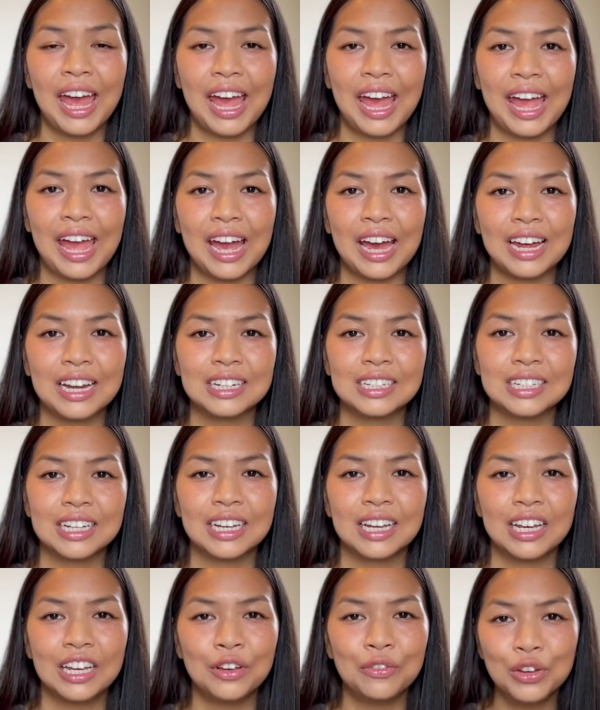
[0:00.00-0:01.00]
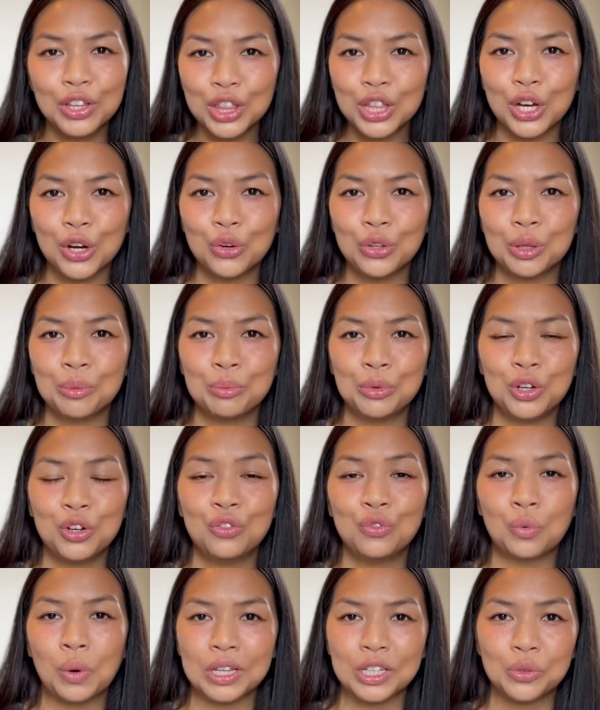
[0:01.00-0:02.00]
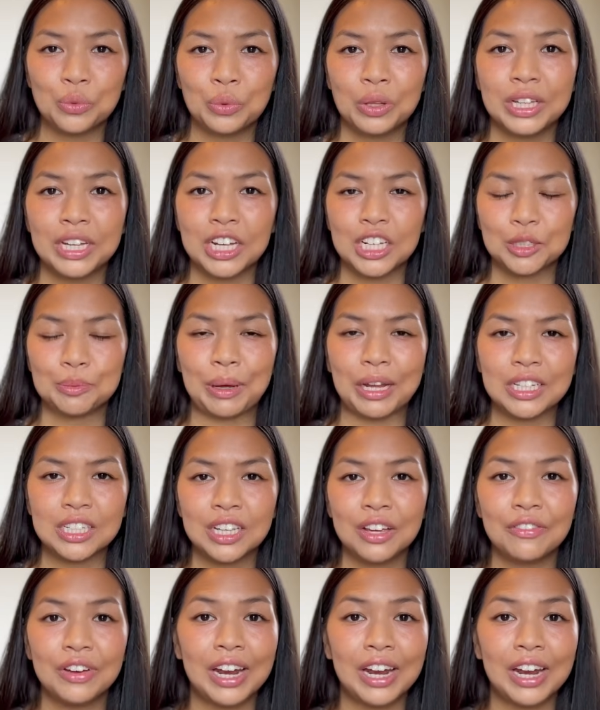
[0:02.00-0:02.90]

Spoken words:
and even though the move wasn't really expensive,